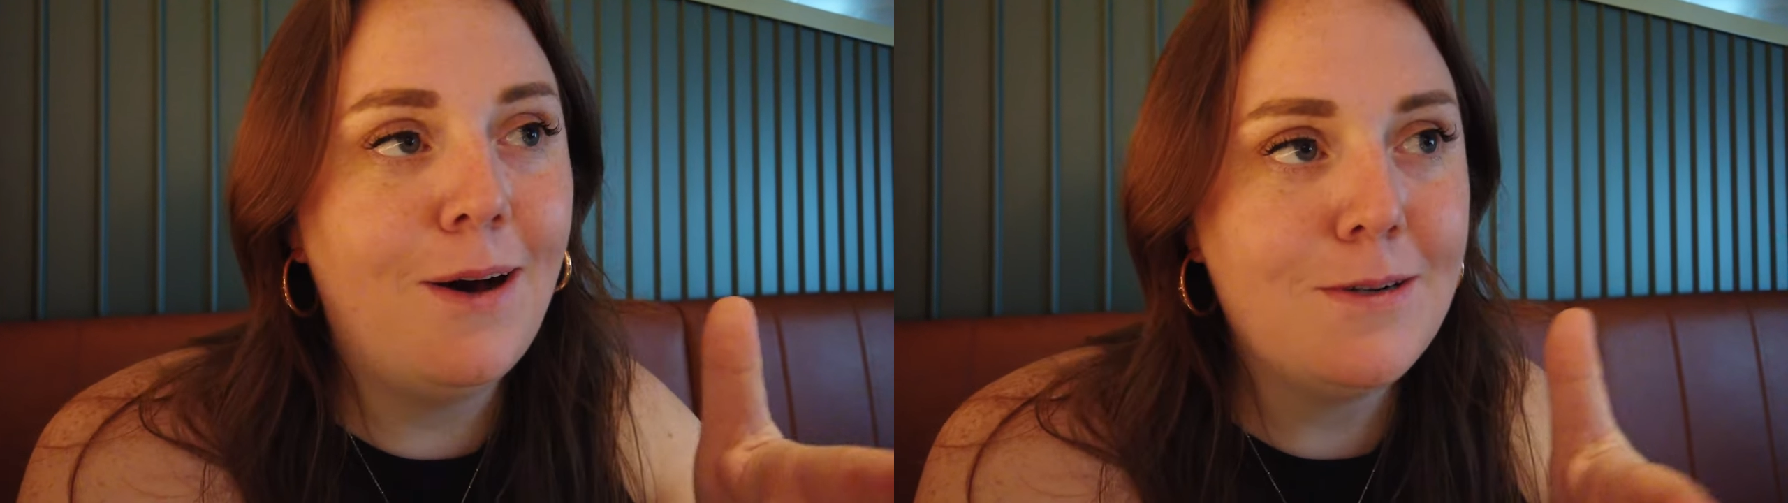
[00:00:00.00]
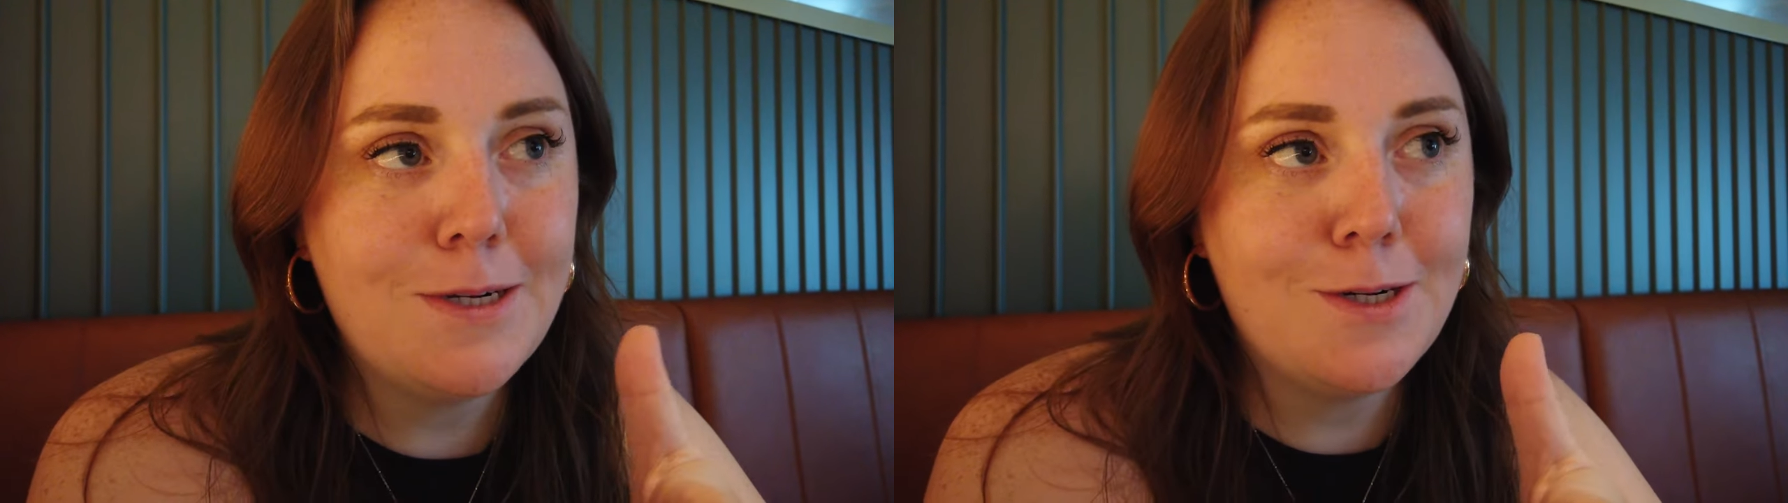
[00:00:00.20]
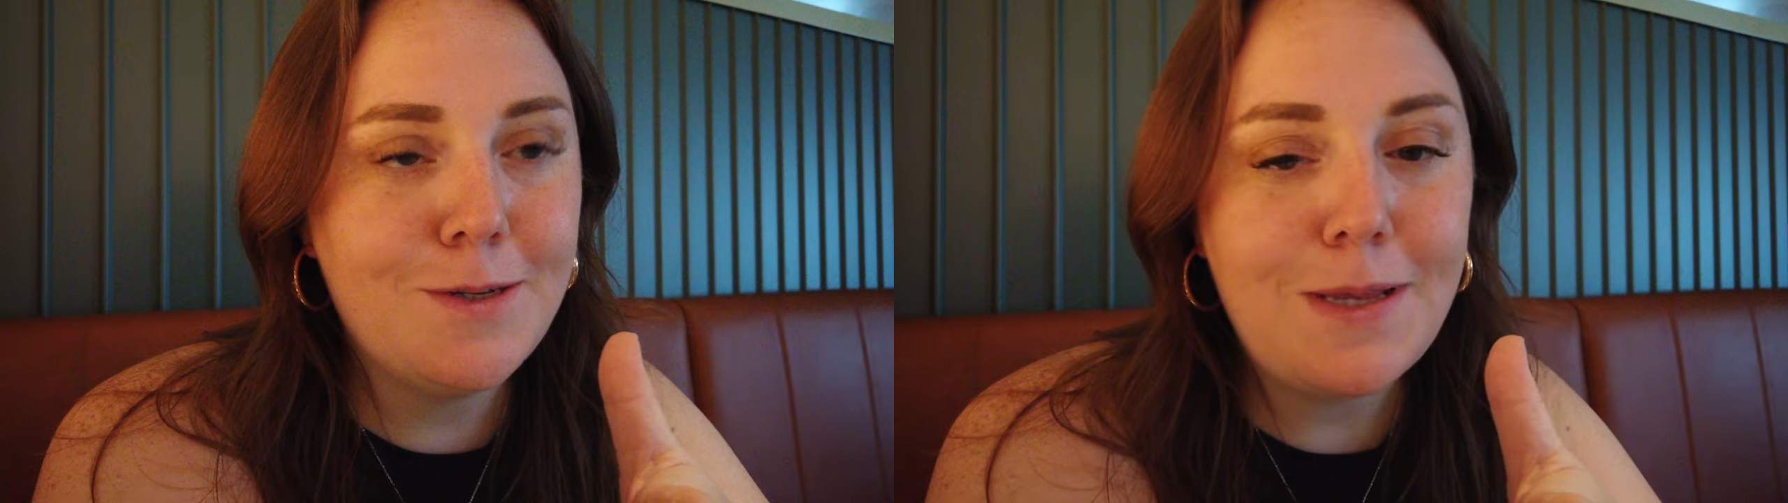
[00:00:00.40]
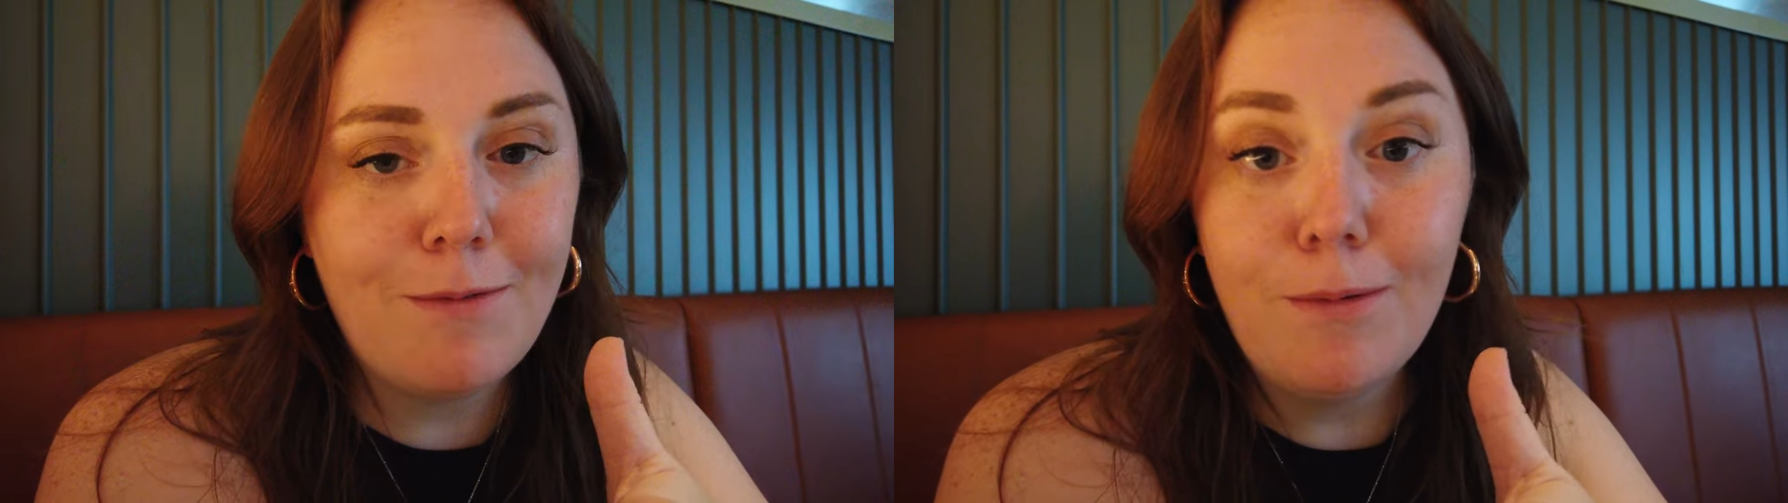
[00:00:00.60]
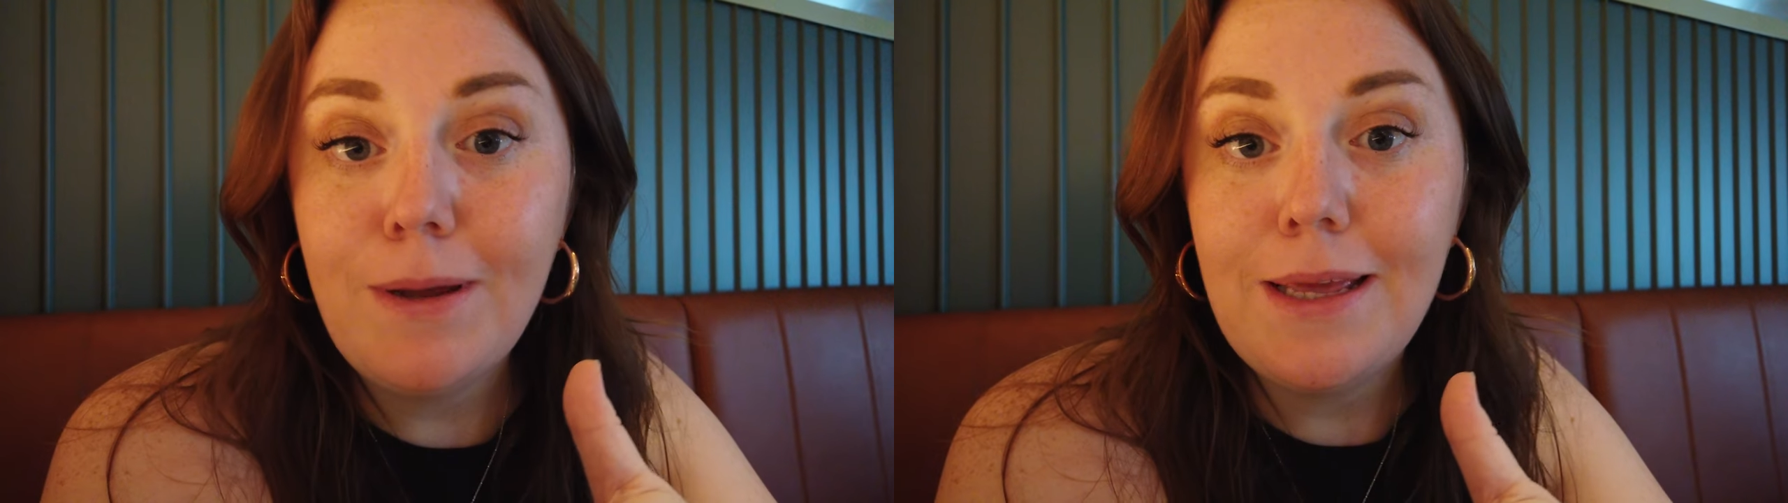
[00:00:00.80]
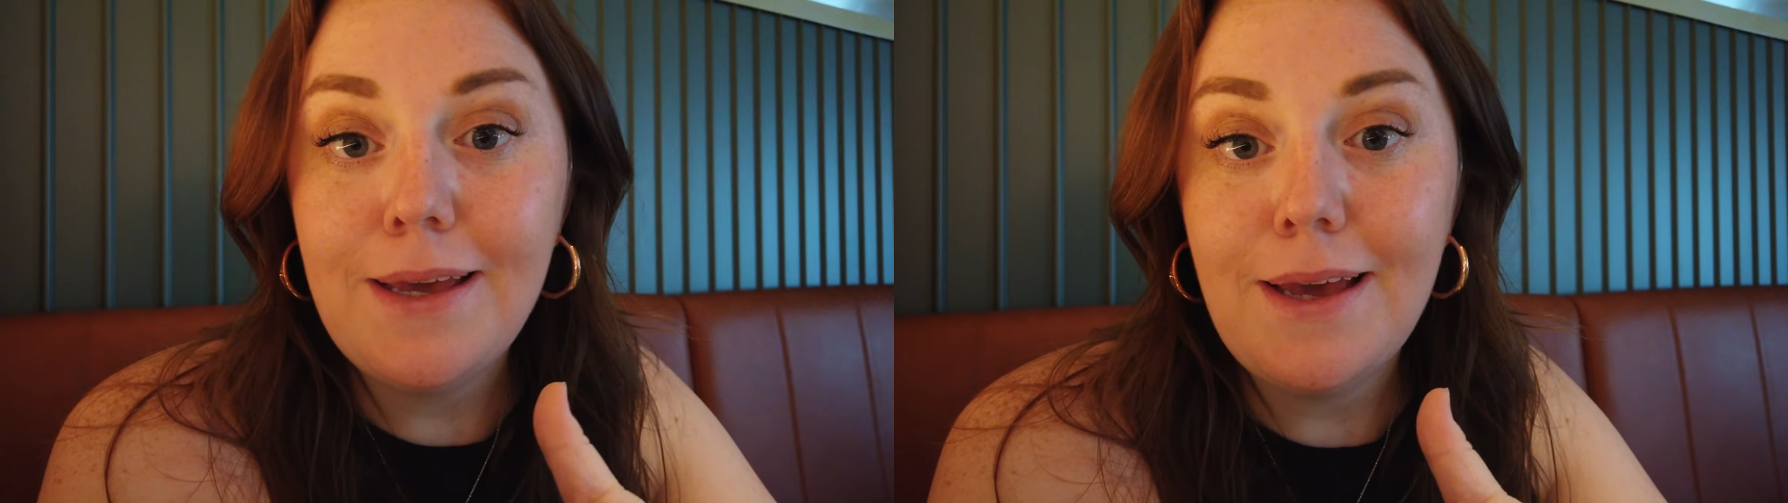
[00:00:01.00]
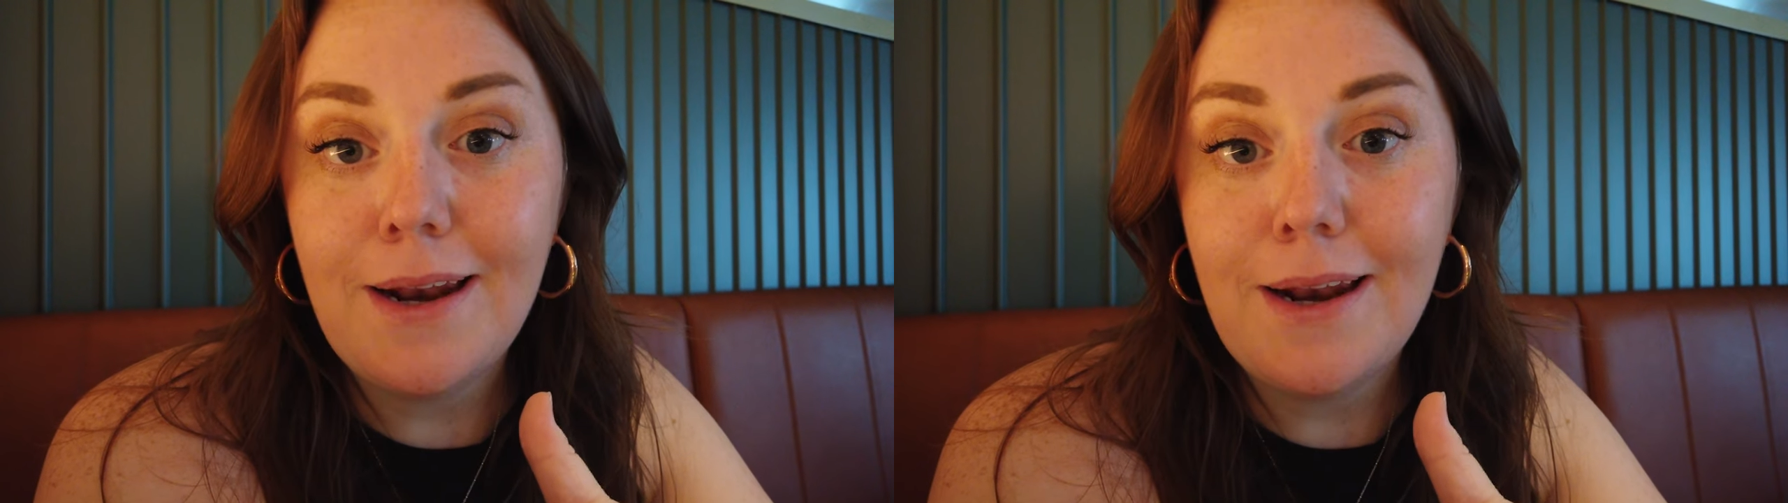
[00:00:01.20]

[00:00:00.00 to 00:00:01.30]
I'll introduce everybody